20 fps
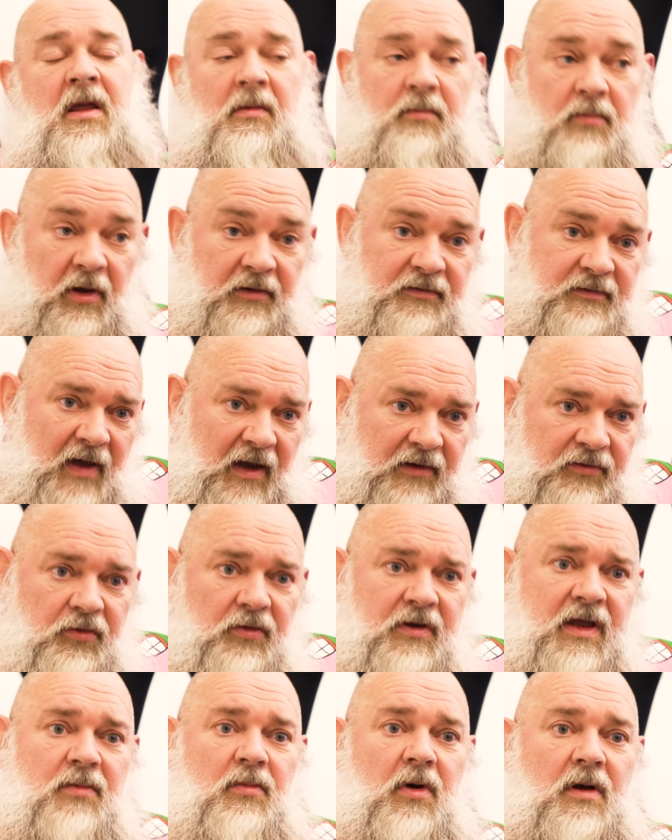But I
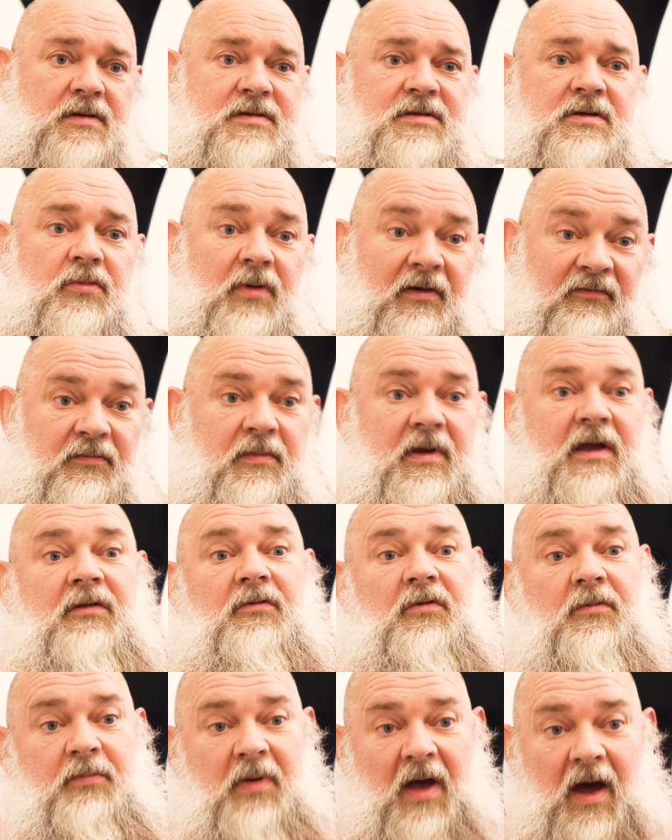took him also with me to
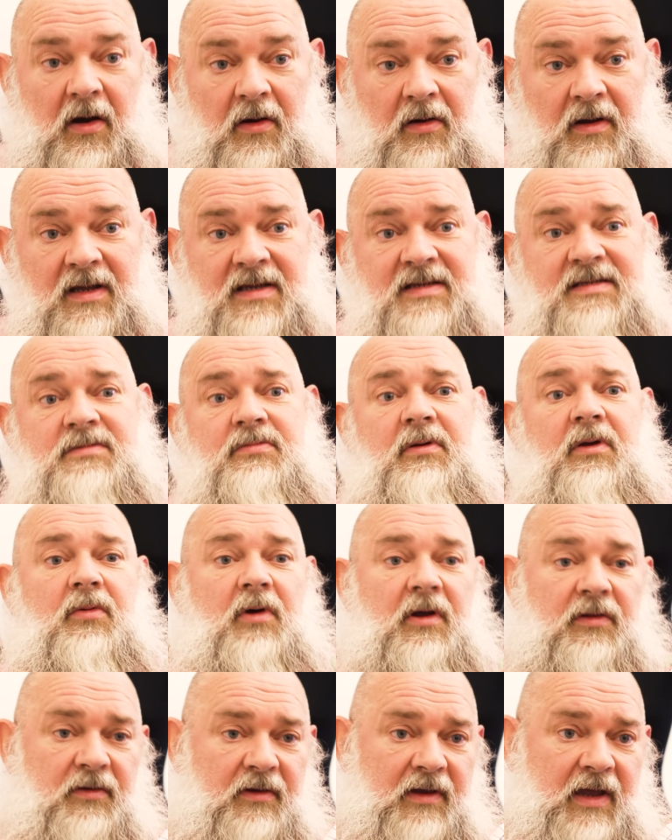Paris, we
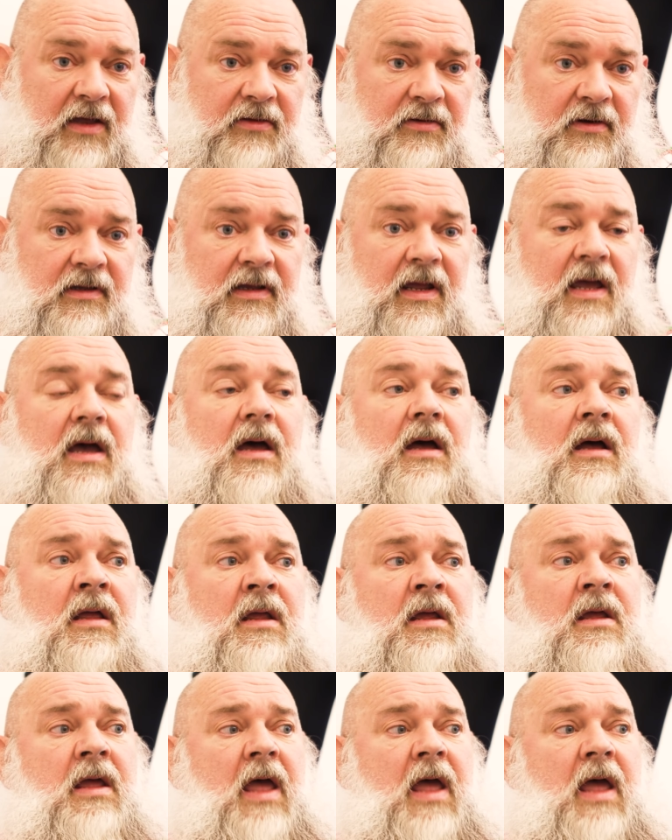were together there.